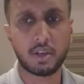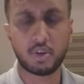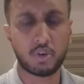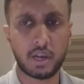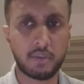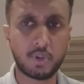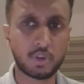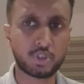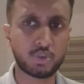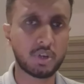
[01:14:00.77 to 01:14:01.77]
no, I'm
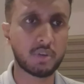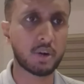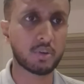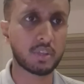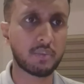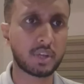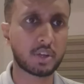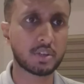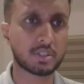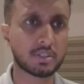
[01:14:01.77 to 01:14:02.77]
not sure about that,
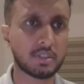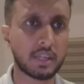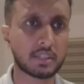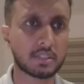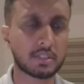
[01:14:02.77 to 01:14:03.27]
because that's...